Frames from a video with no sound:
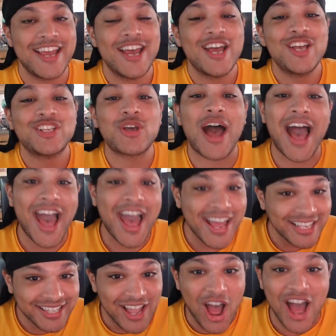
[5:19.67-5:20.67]
So
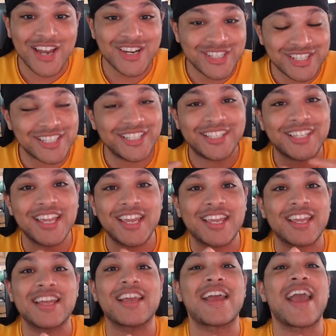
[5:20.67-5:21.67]
I honestly
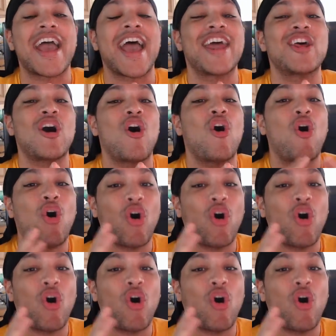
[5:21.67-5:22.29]
think, and in